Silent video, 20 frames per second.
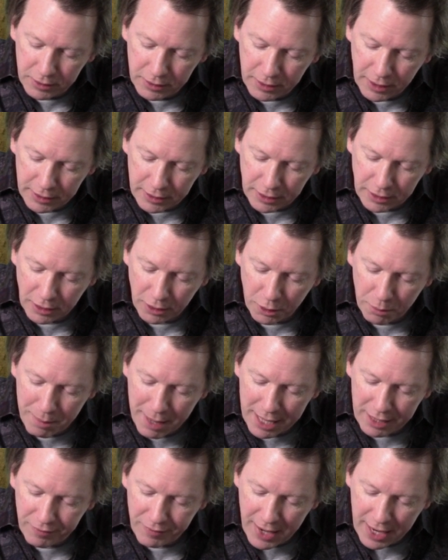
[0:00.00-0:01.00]
just as a little
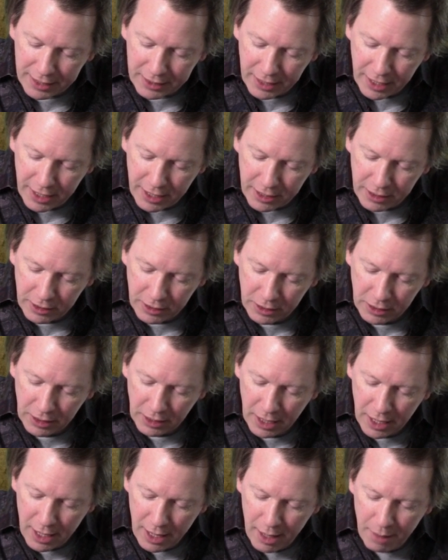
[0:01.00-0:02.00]
math fact there.
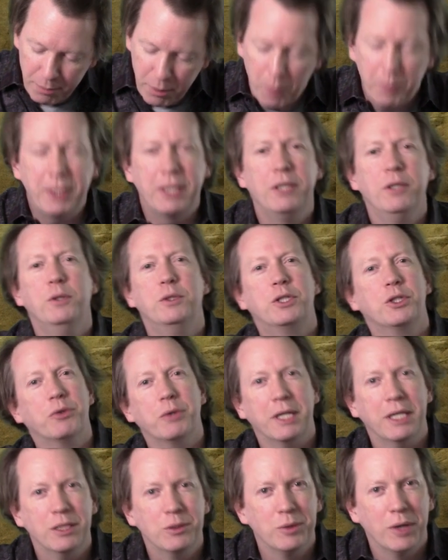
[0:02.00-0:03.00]
But we can use
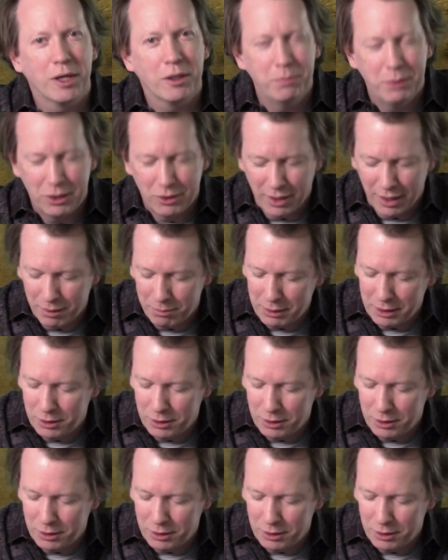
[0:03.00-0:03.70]
degrees. We're not going to be trying to be